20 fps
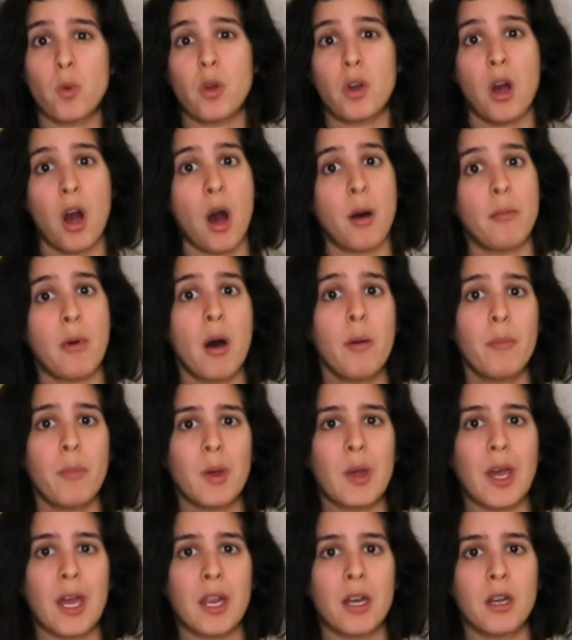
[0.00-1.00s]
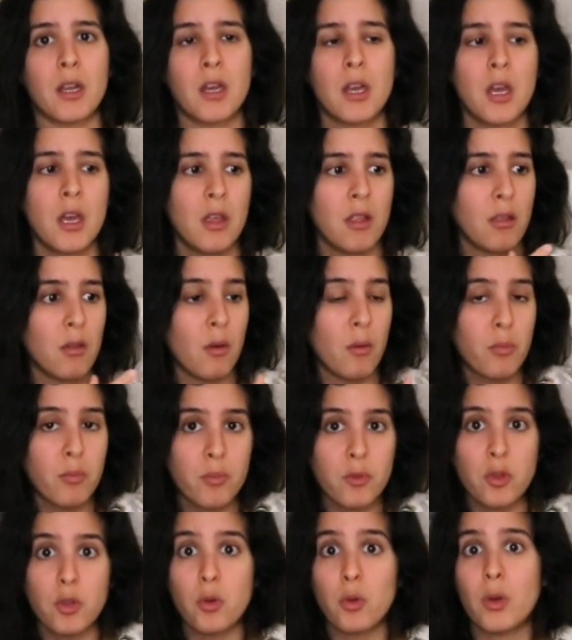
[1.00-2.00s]
will come up again.
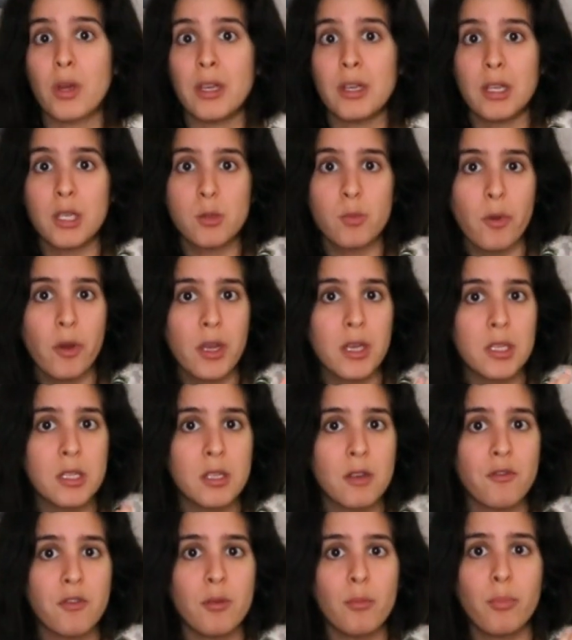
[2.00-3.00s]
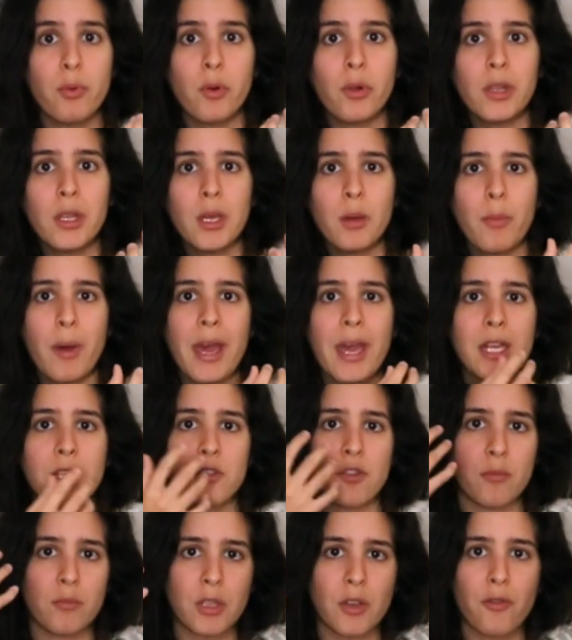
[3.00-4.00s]
You can experience different pulling
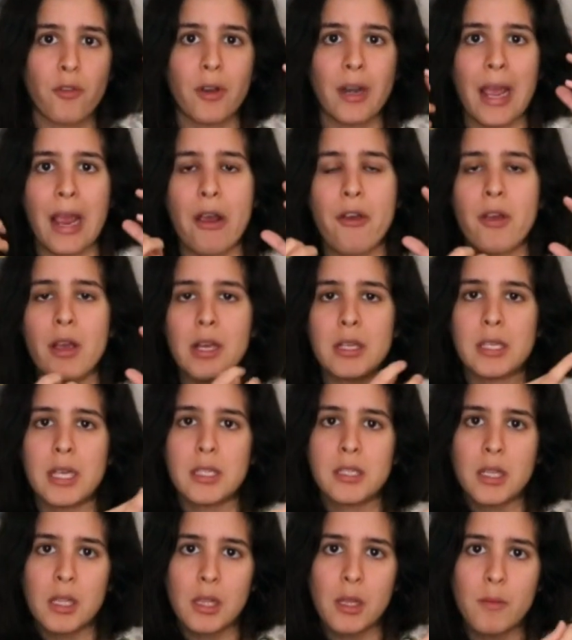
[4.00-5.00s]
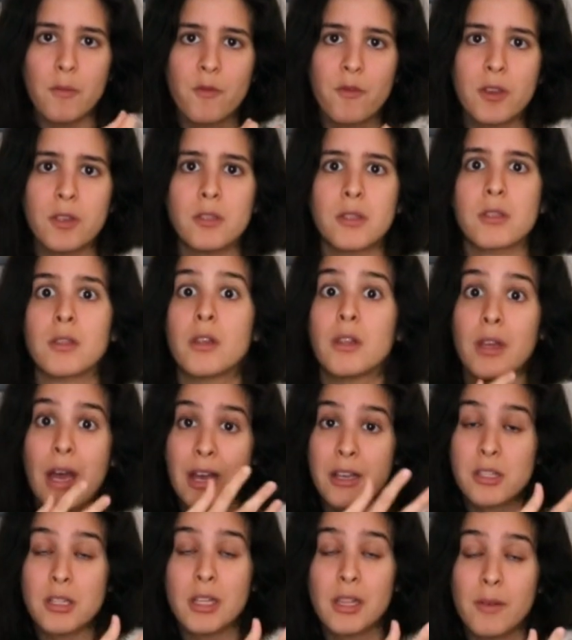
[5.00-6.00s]
pains from different areas as the
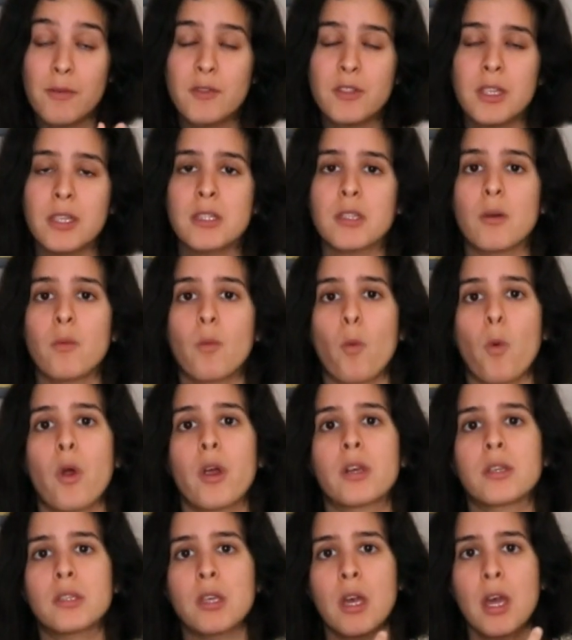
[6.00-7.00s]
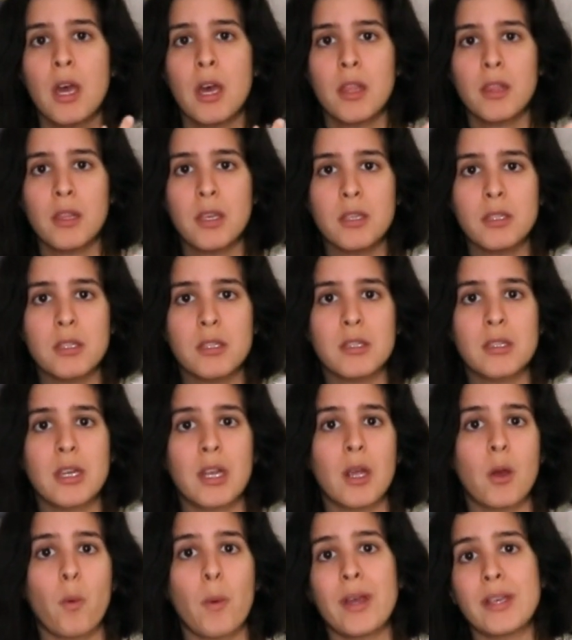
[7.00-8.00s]
lymph system works these
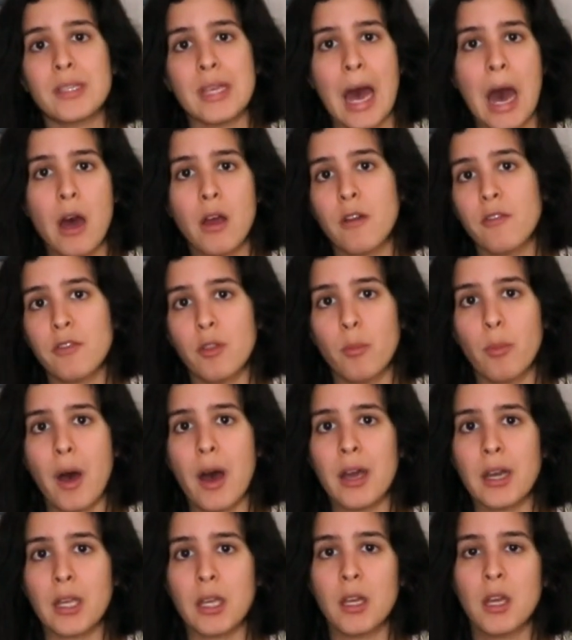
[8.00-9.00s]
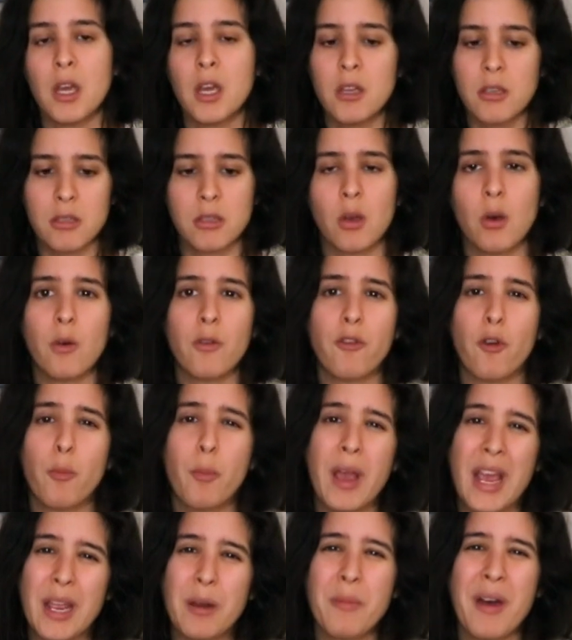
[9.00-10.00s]
acidic wastes out of the body. So for
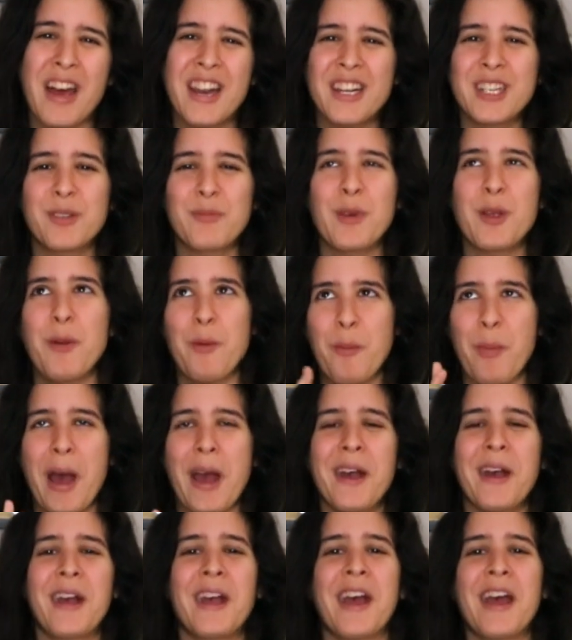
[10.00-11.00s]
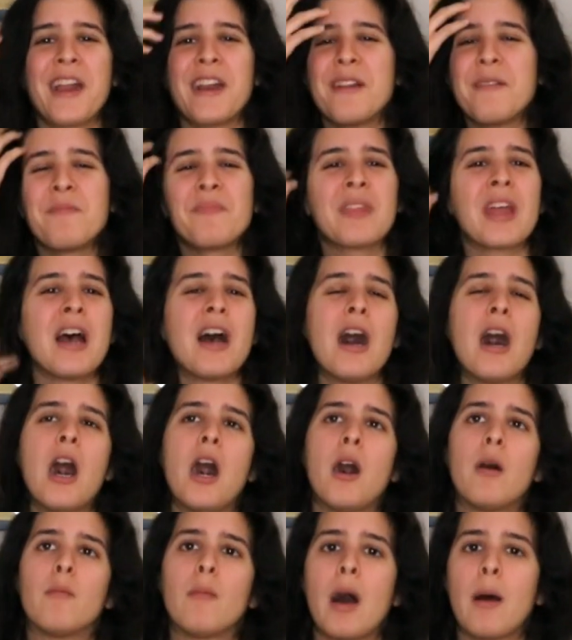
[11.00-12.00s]
pain management, back again,
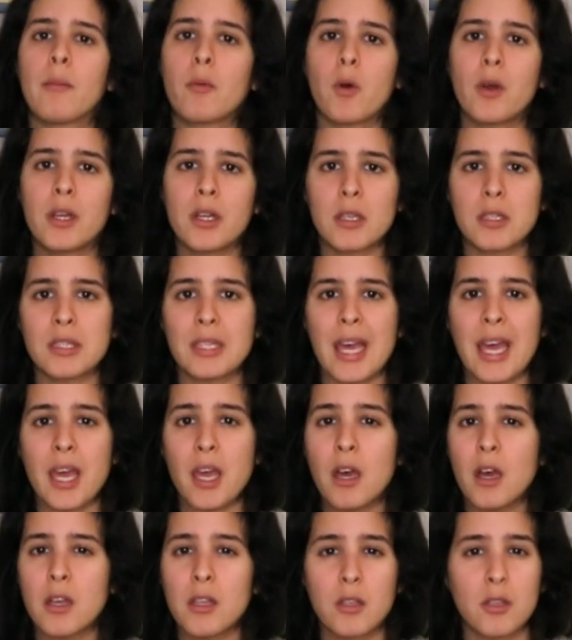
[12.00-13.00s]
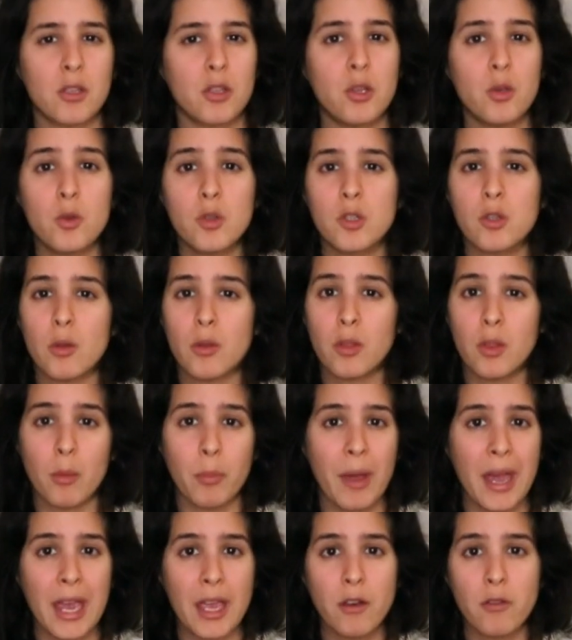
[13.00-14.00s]
I'm going to say use the
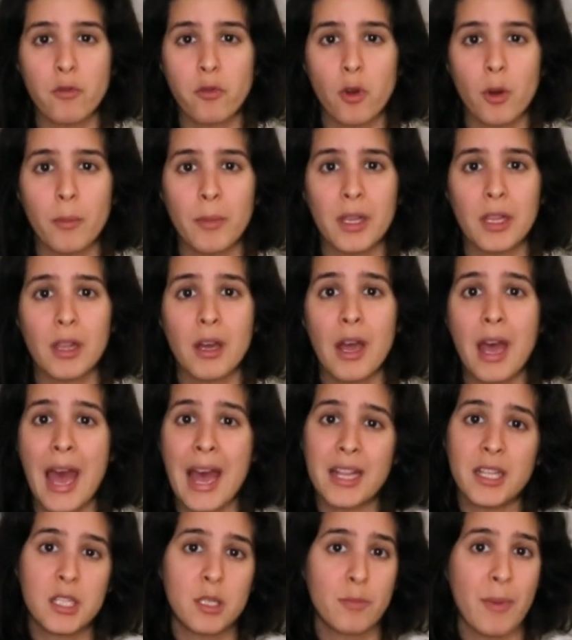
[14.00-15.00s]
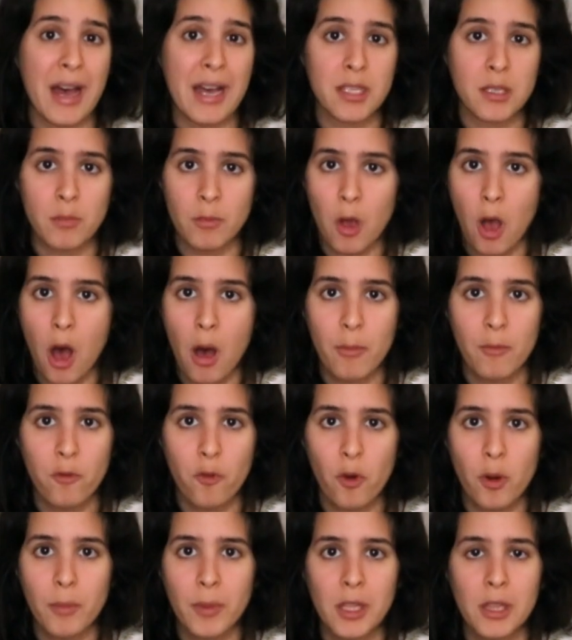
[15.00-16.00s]
pain formula and spasm calm
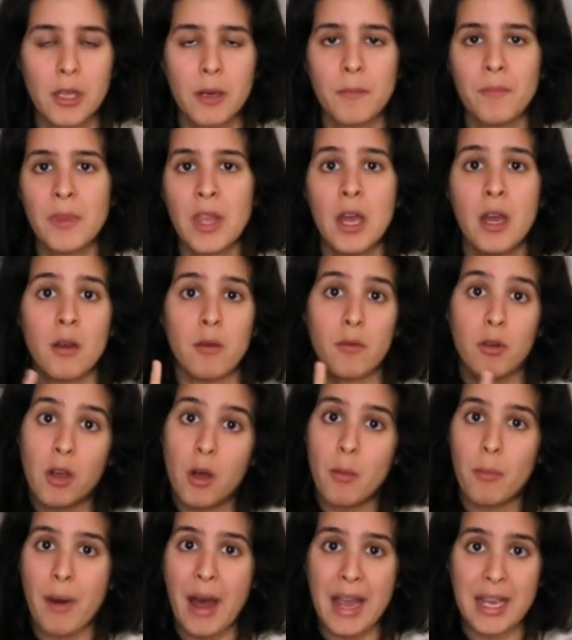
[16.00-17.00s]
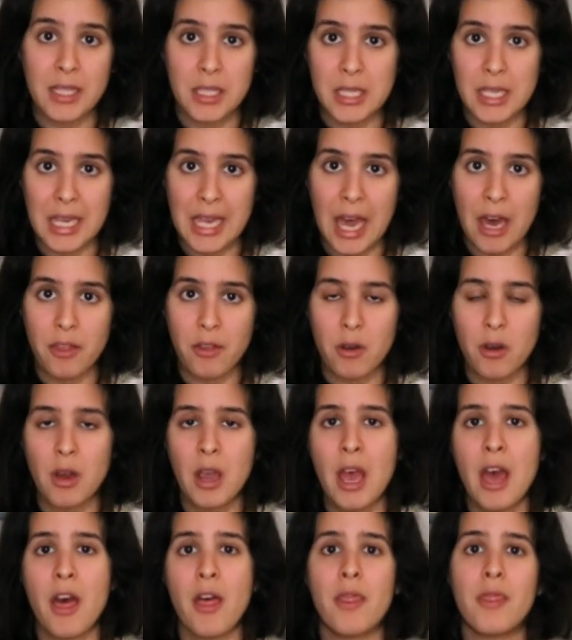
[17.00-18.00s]
formula combined
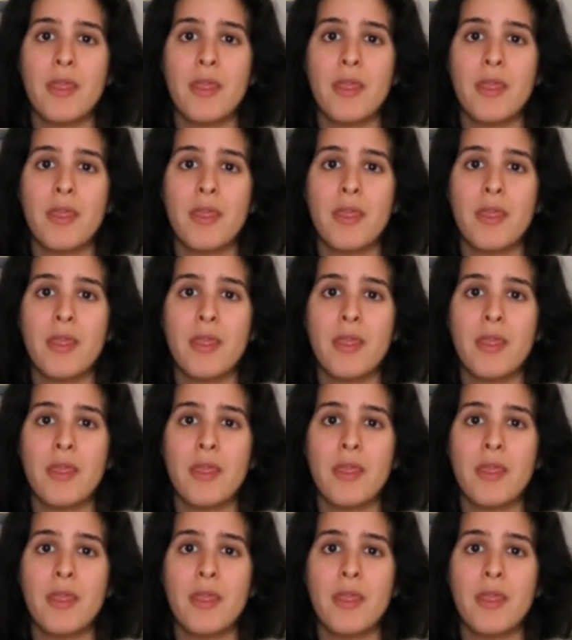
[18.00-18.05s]
together.